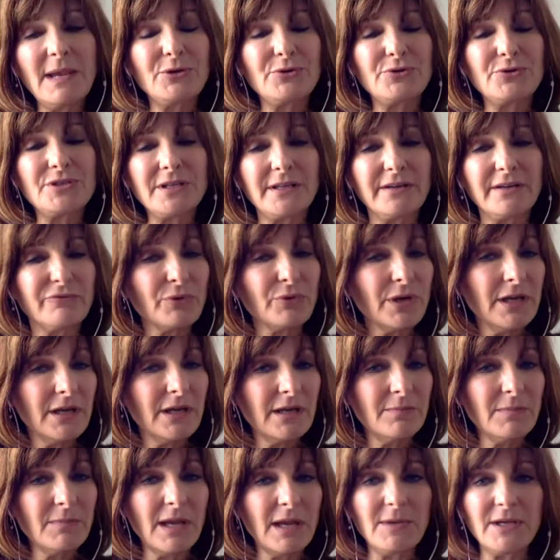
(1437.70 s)
your
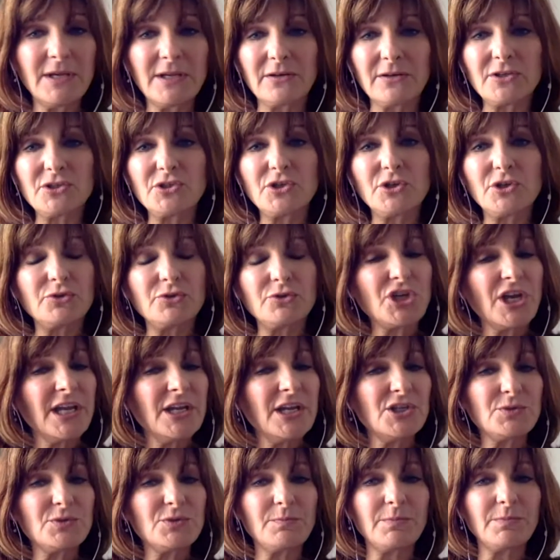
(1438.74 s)
delivery, maybe you'll
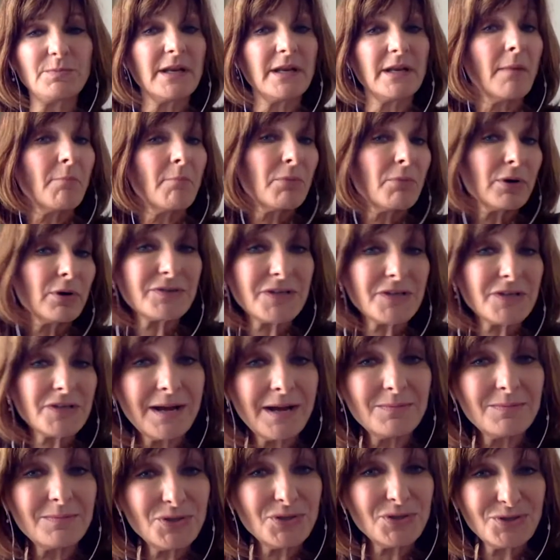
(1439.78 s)
change the number of
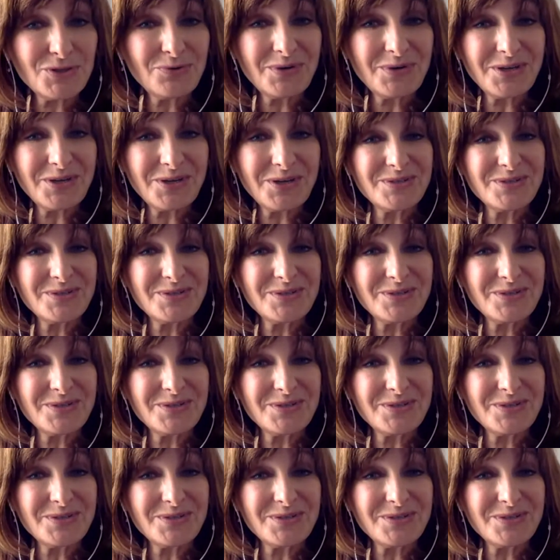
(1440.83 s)
times you do what you